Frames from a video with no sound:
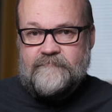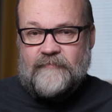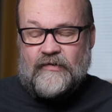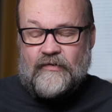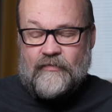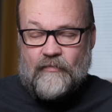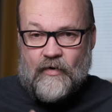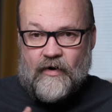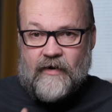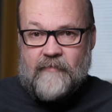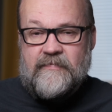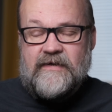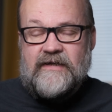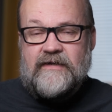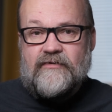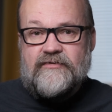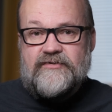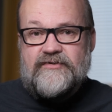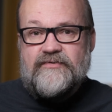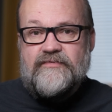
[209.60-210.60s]
You want to be
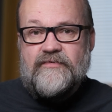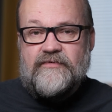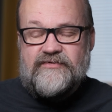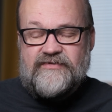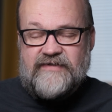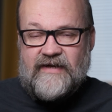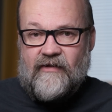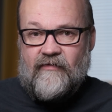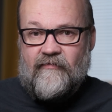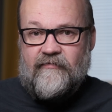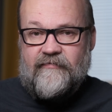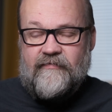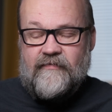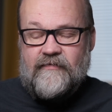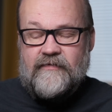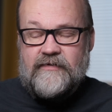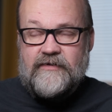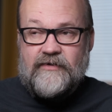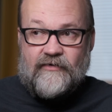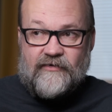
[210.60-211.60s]
your true self,
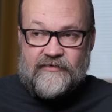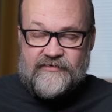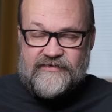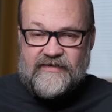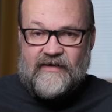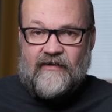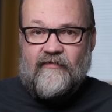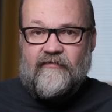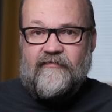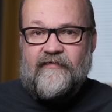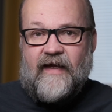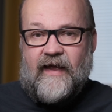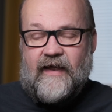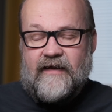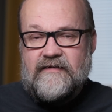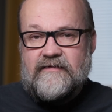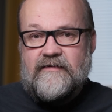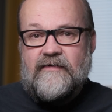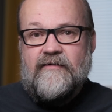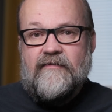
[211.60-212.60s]
yourself,
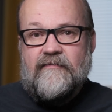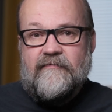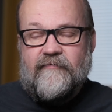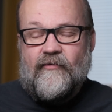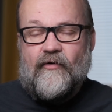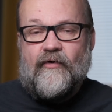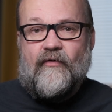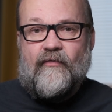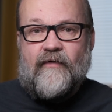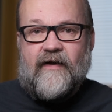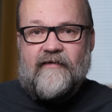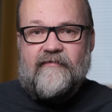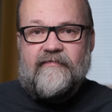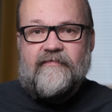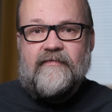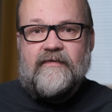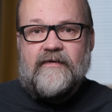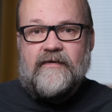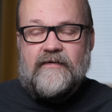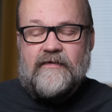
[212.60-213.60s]
and photograph
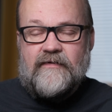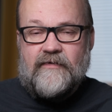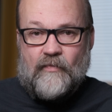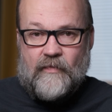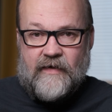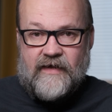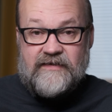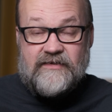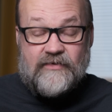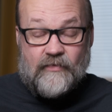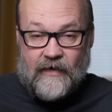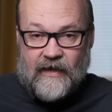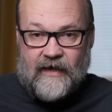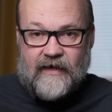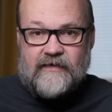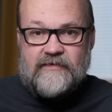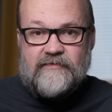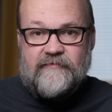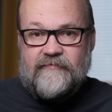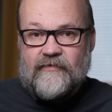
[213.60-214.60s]
the way you
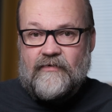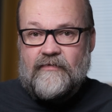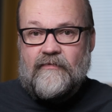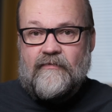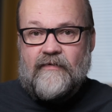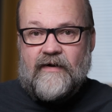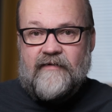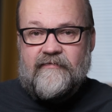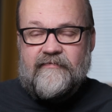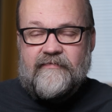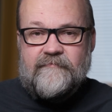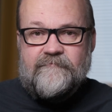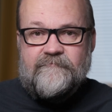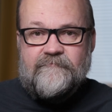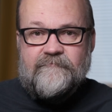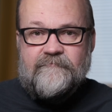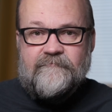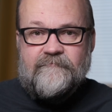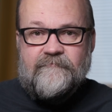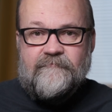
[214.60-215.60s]
like to photograph.
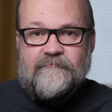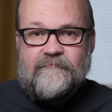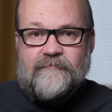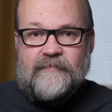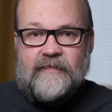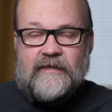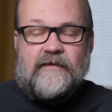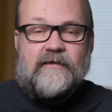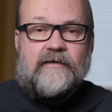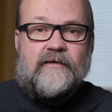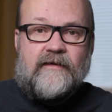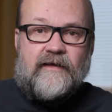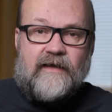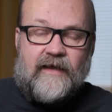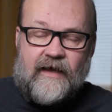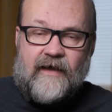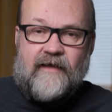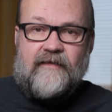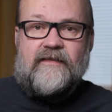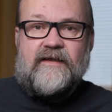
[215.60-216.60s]

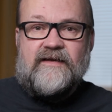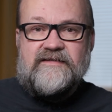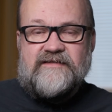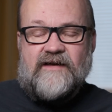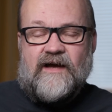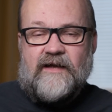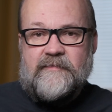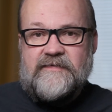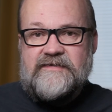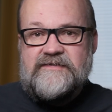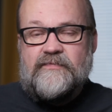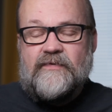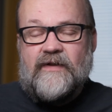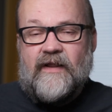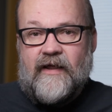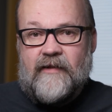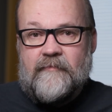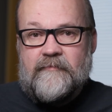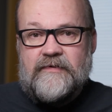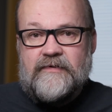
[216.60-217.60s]
And the assignments will
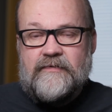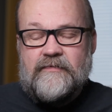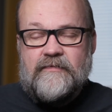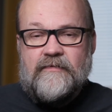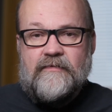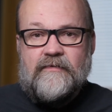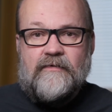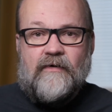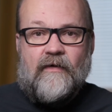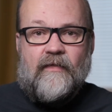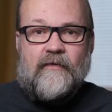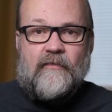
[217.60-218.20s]
help you on